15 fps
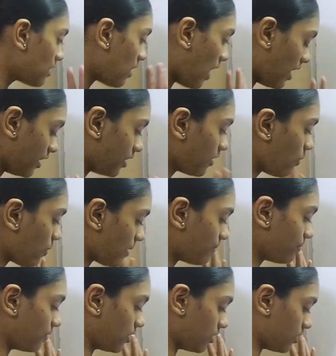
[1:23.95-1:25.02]
Another one
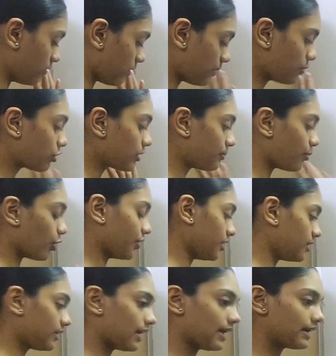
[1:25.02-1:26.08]
more
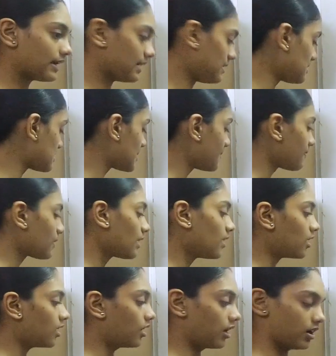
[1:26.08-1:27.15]
important thing is
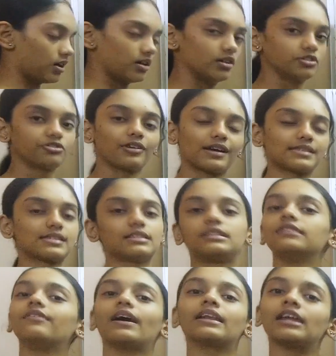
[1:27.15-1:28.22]

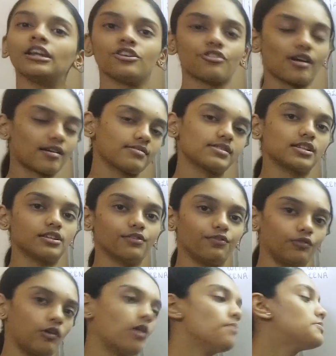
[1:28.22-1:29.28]
transitive and intransitive
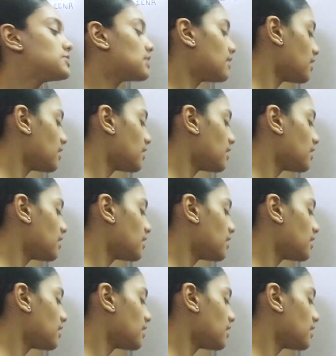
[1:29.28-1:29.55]
verbs.